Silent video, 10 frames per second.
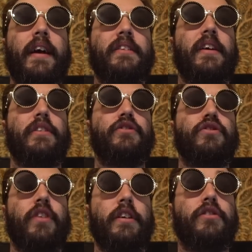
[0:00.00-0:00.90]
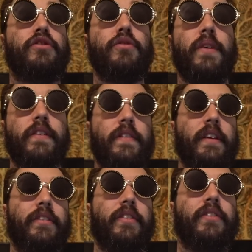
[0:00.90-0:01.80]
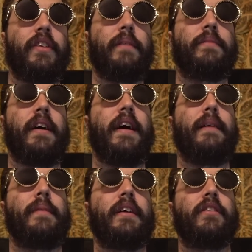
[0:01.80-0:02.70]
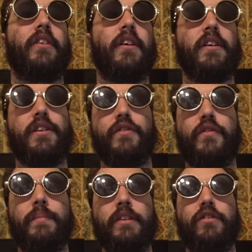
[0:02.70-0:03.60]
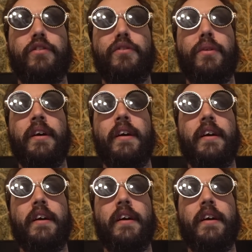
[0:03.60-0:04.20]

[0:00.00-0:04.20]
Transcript: I tend to try to do other things at the same time, and it's harder for me to